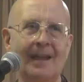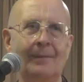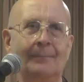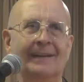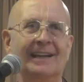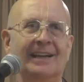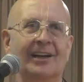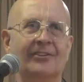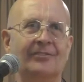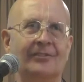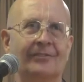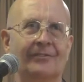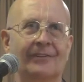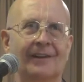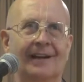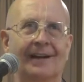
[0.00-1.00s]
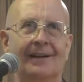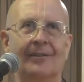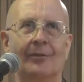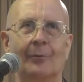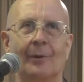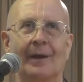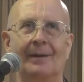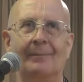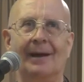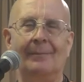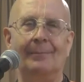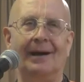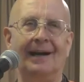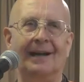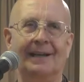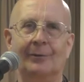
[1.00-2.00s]
because of the way my
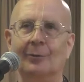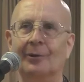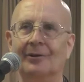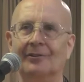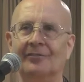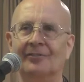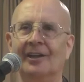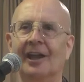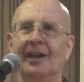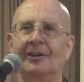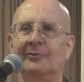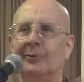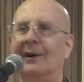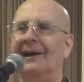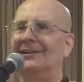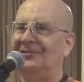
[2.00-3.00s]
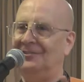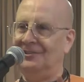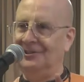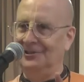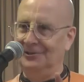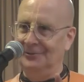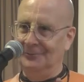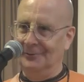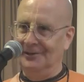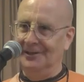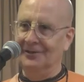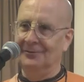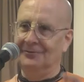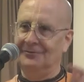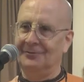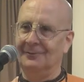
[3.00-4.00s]
body works, twice a year, when it
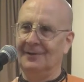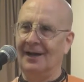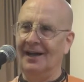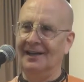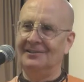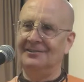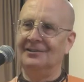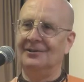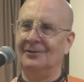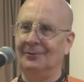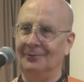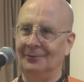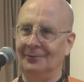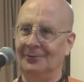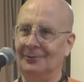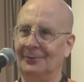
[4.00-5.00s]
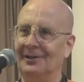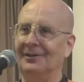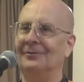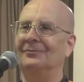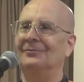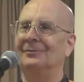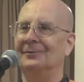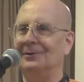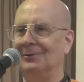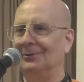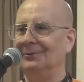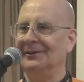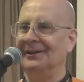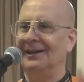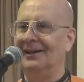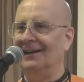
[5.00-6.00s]
goes from hot to cold, or when it goes from
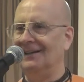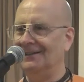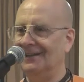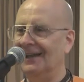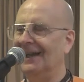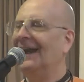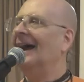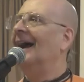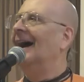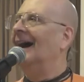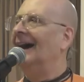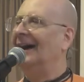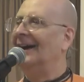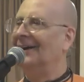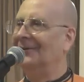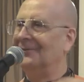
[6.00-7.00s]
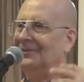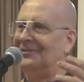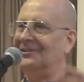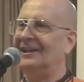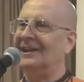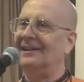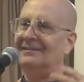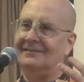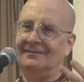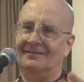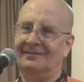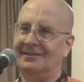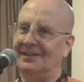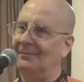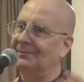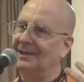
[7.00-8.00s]
cold to hot, I always get
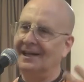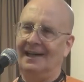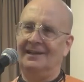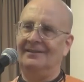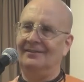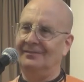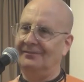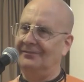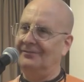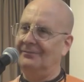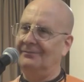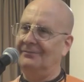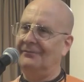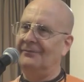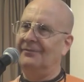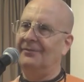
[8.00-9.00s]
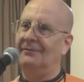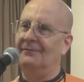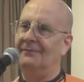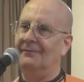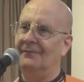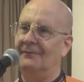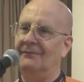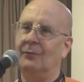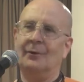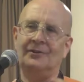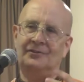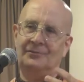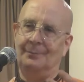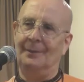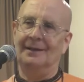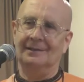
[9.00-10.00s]
some kind of
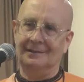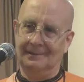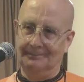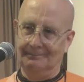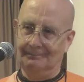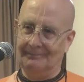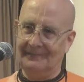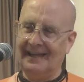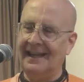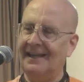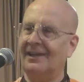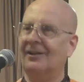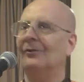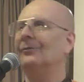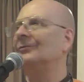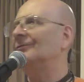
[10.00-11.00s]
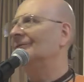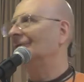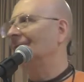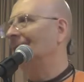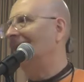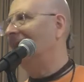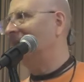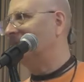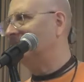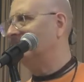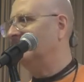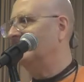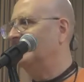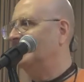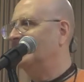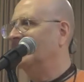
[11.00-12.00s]
voice bug. And it goes for about
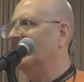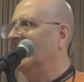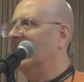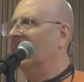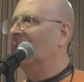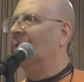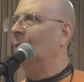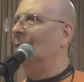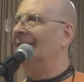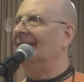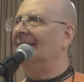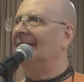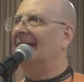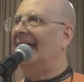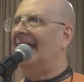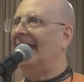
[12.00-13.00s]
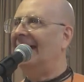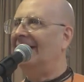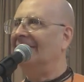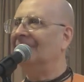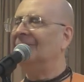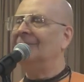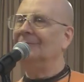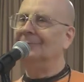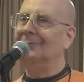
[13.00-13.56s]
a week and a half, 2